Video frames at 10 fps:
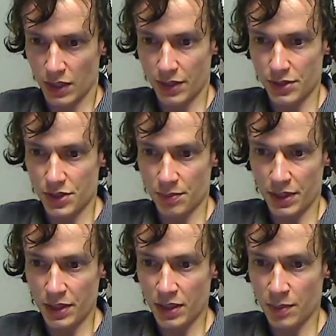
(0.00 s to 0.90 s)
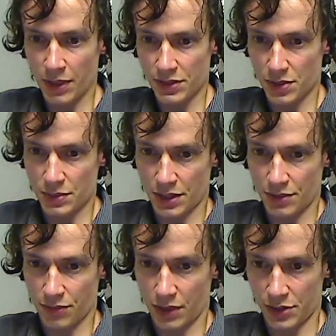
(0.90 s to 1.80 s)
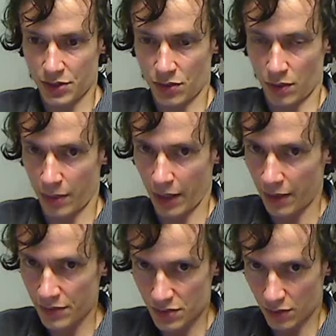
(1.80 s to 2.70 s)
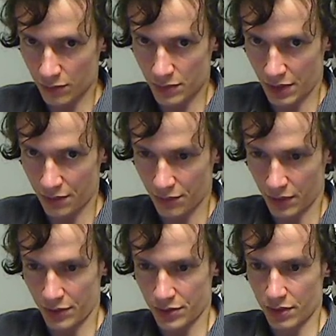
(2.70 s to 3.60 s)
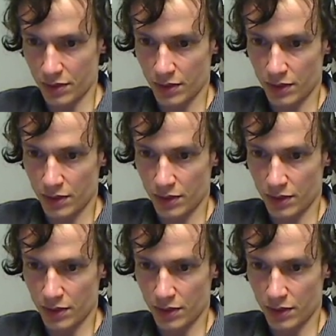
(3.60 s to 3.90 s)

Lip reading: e.g. media-based objectification or apparent self-objectification,